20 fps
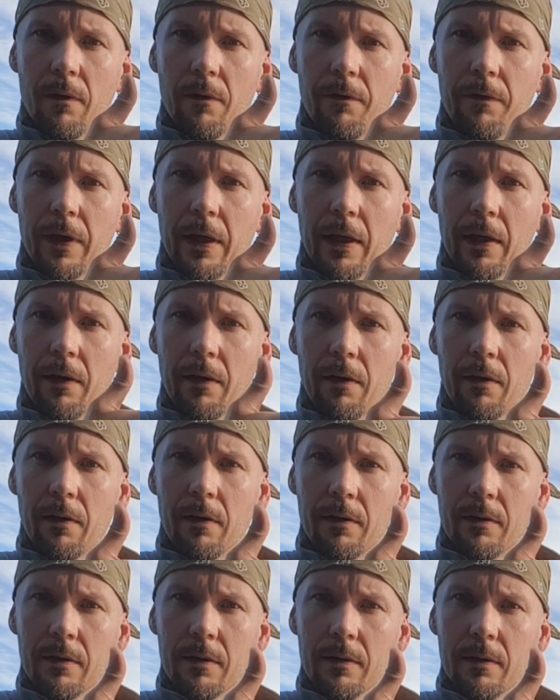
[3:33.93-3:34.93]
finger
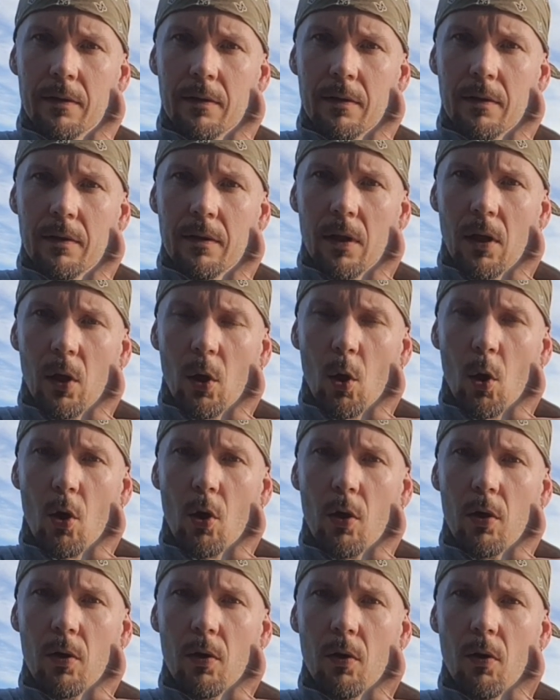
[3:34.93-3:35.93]

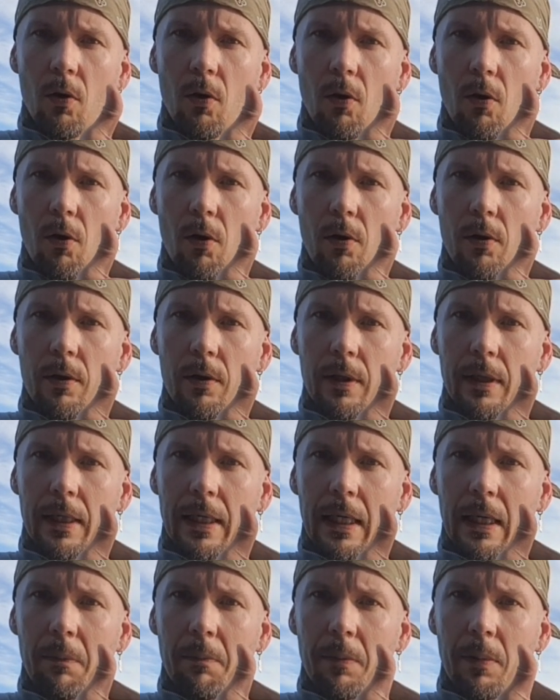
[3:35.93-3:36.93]
lock or
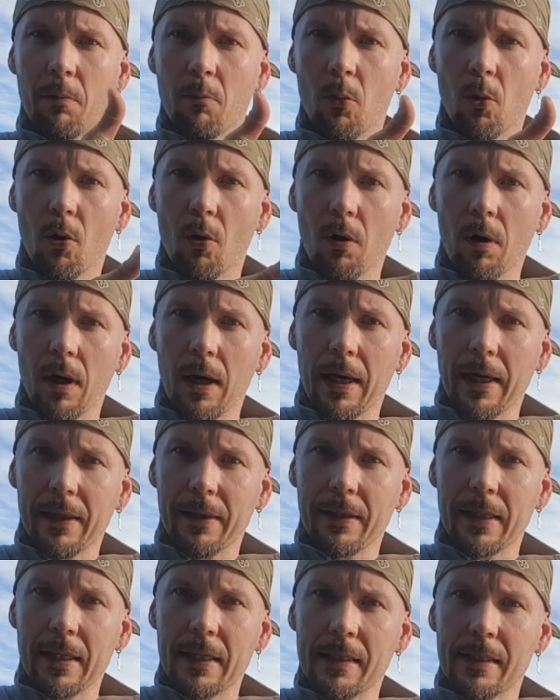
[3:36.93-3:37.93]
keep more like
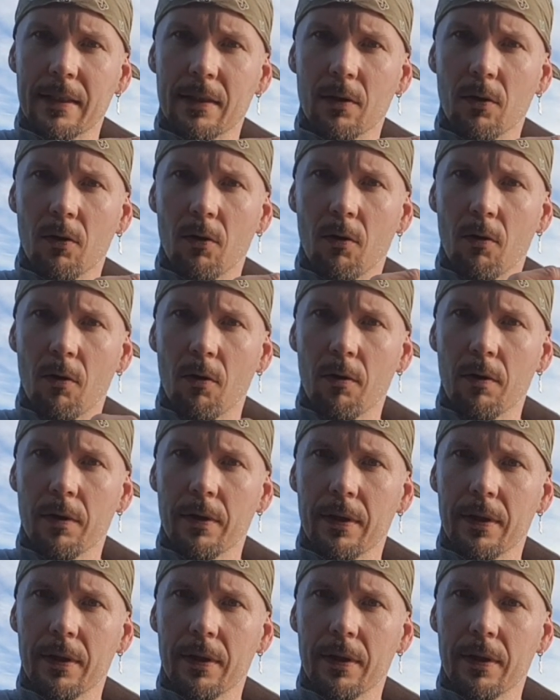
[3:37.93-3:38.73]
this, or